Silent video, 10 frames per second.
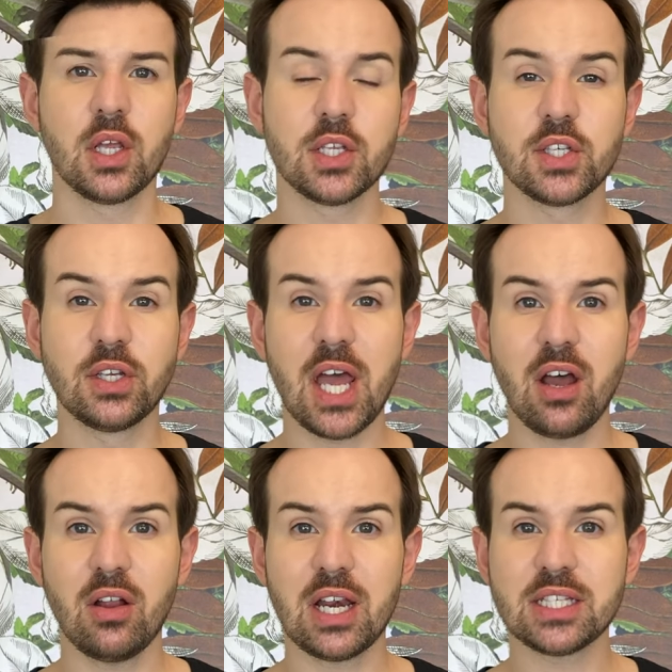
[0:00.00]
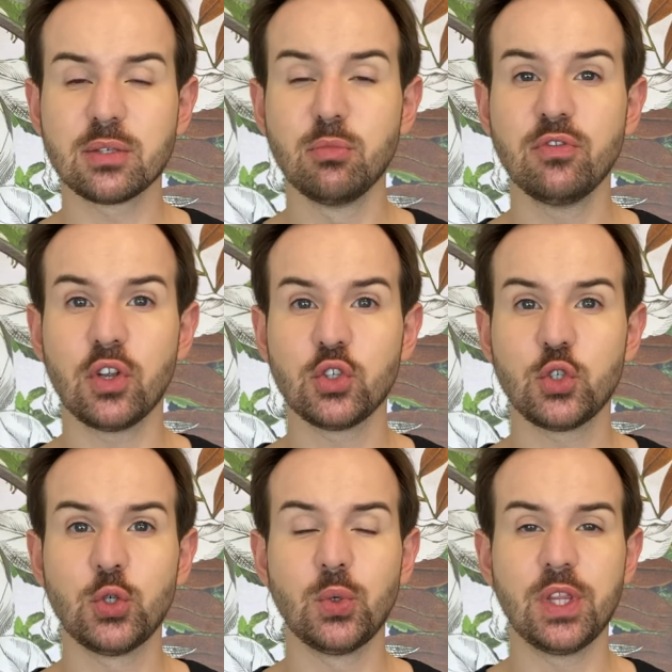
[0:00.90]
So now let's move on
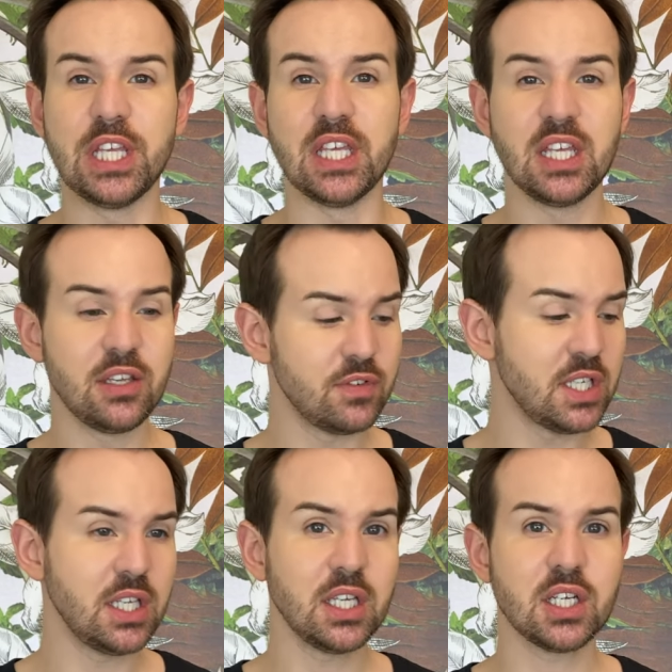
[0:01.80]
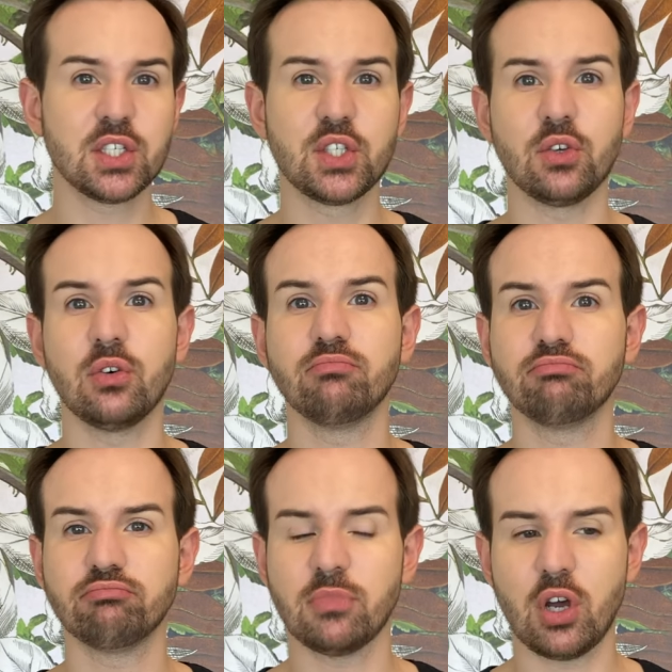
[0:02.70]
to the evening. So
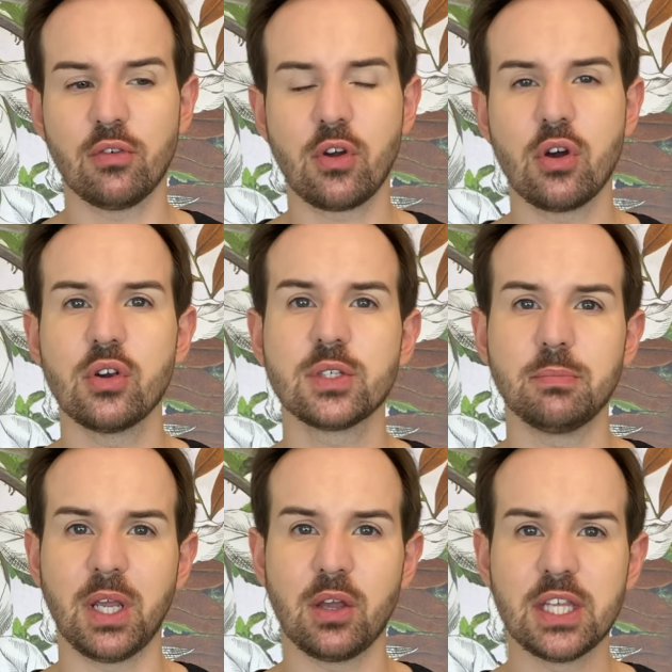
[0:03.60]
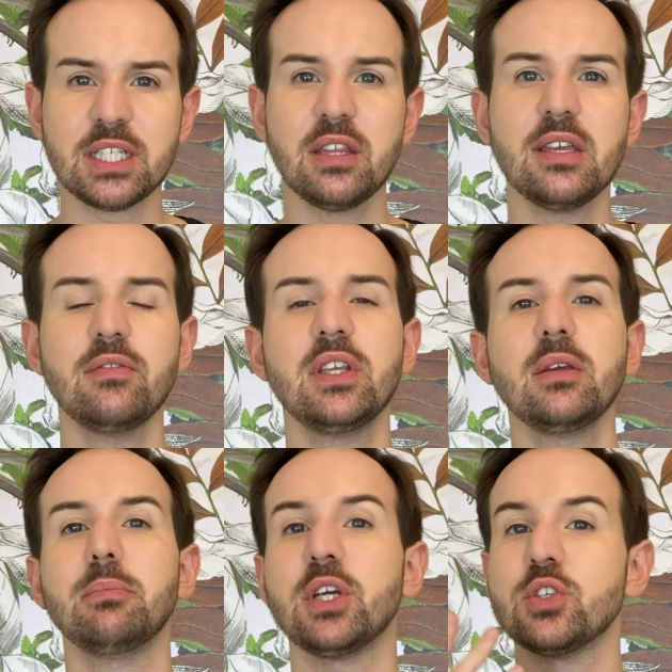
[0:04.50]
of course, because this is the
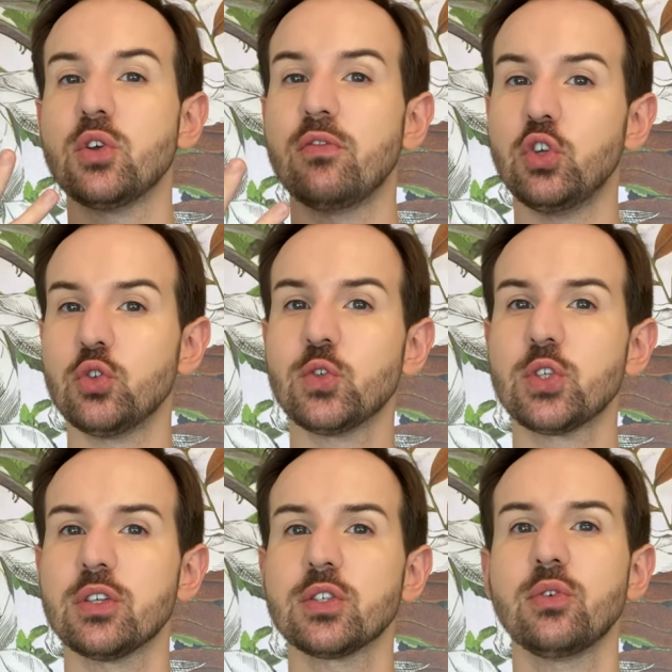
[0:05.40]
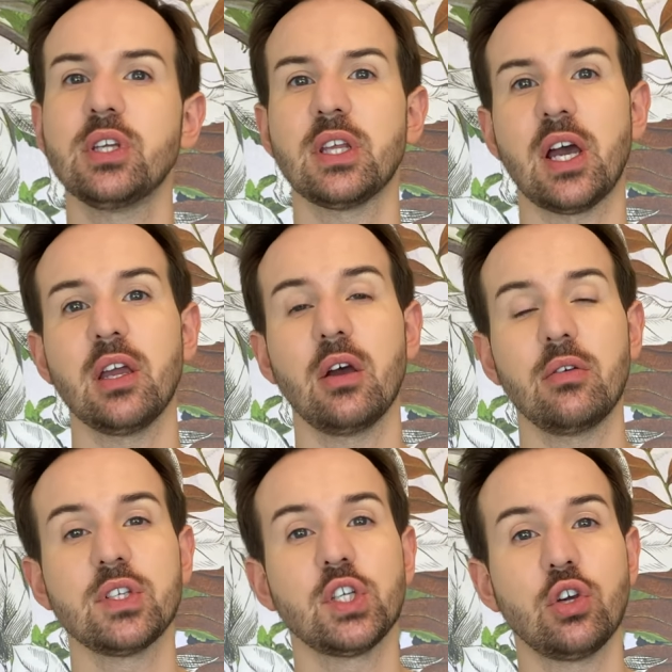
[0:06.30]
evening, because you have used your sunscreen, I
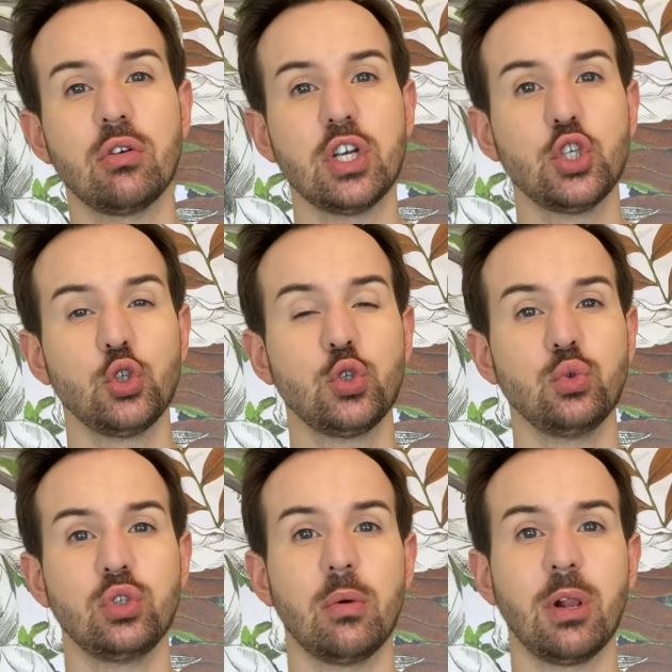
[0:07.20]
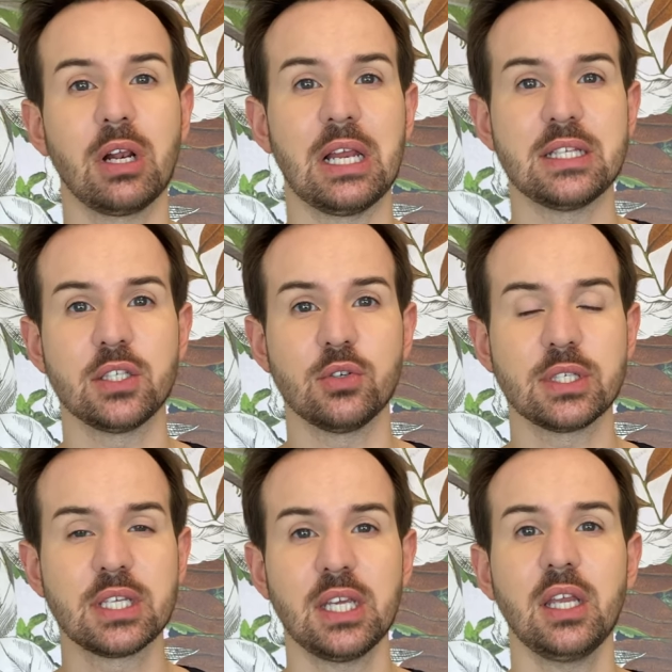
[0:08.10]
always encourage you to double cleanse your
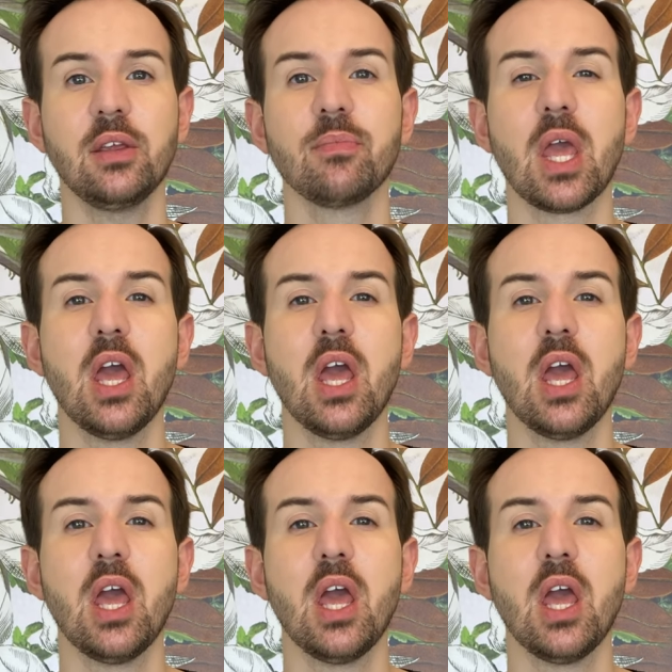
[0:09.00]
skin.